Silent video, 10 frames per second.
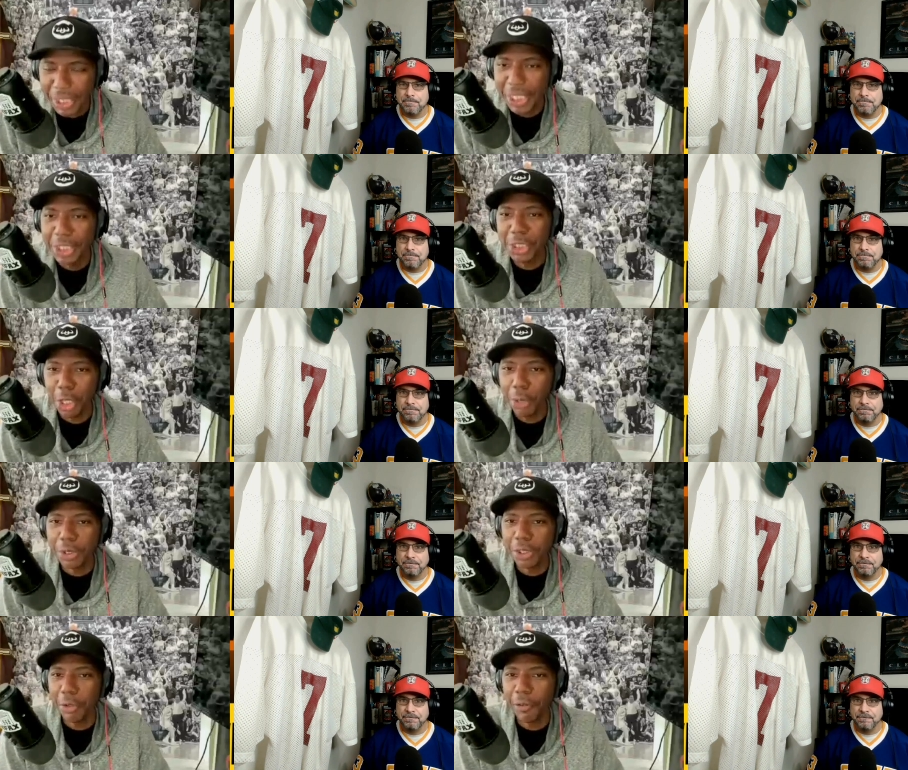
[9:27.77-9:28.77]
Speaker 1: but he
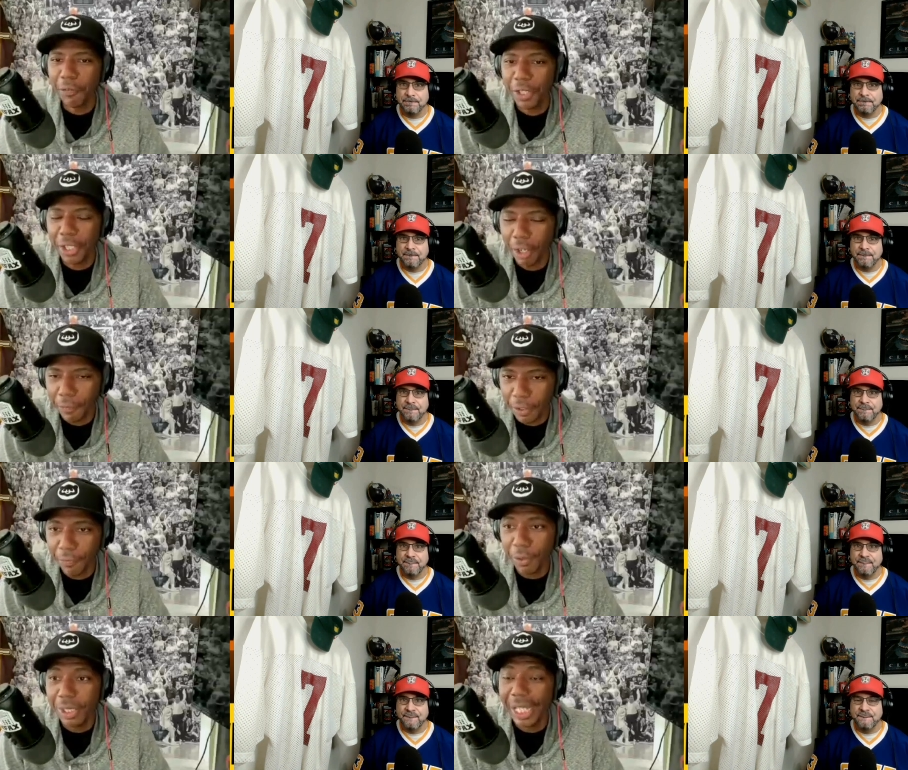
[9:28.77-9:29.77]
chose to go to
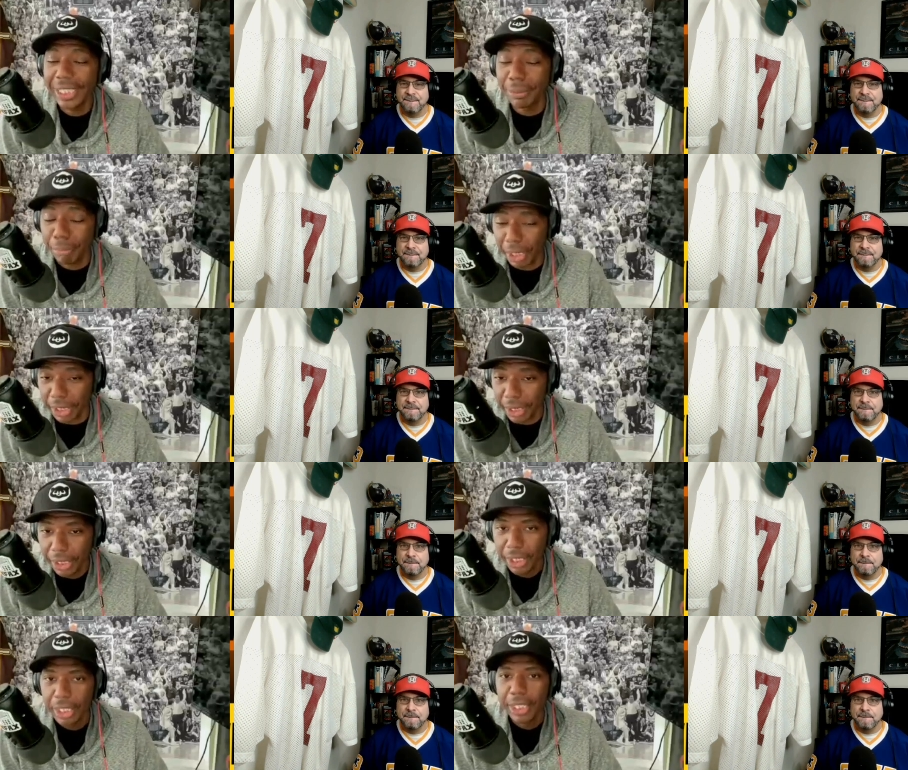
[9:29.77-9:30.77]
Philadelphia for less money.
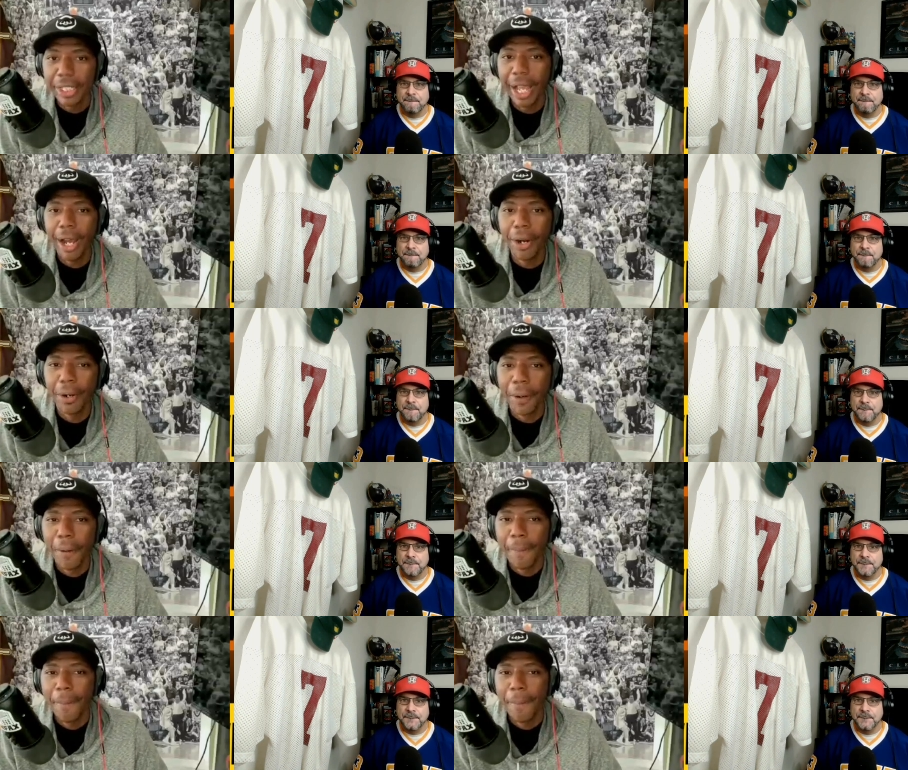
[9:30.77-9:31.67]
Now,